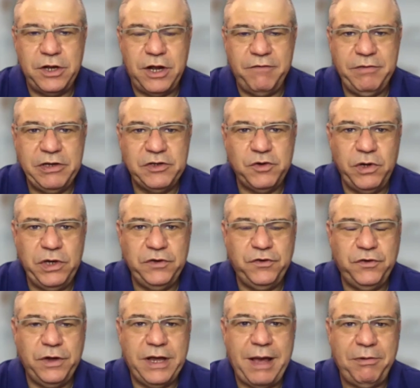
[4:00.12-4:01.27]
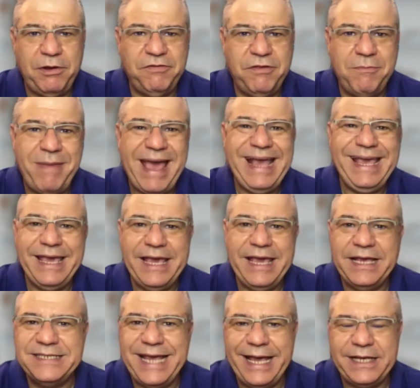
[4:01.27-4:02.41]
I've been talking to a couple of the banking
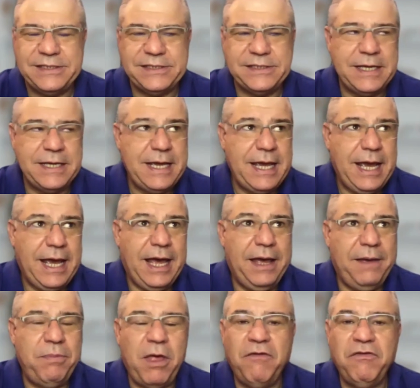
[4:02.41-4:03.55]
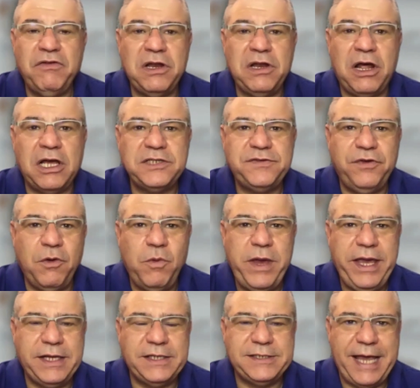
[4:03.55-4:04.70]
execs over the last few
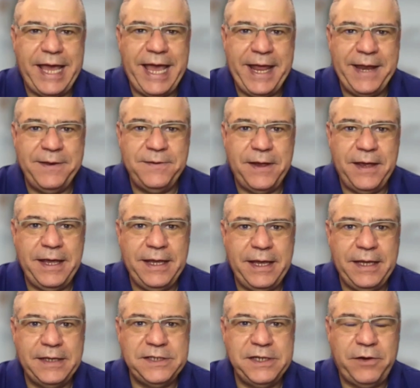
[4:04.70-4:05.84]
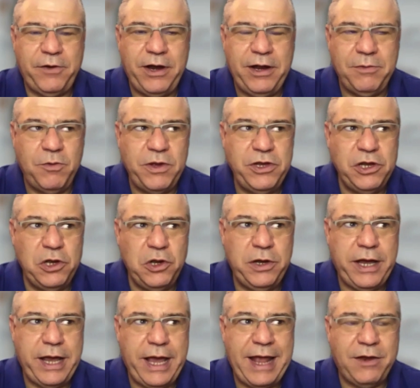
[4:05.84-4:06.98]
weeks, and it's incredible when you
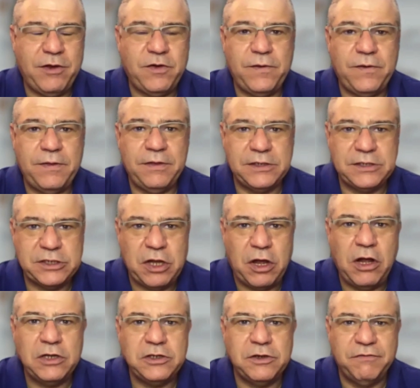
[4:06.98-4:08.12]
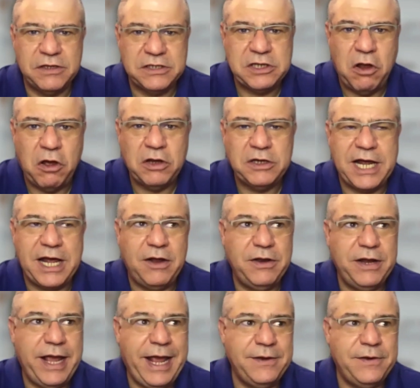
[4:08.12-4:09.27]
look at the start of this
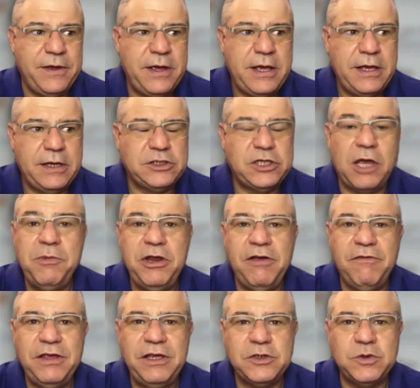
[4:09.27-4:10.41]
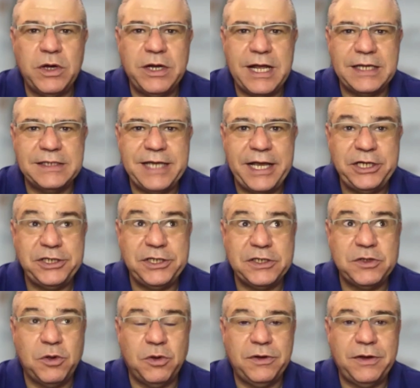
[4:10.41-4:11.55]
lockdown, and so many of these
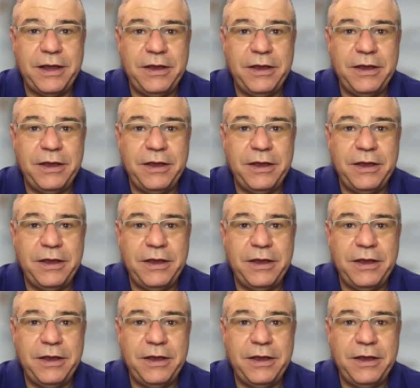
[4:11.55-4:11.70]
organizations thought,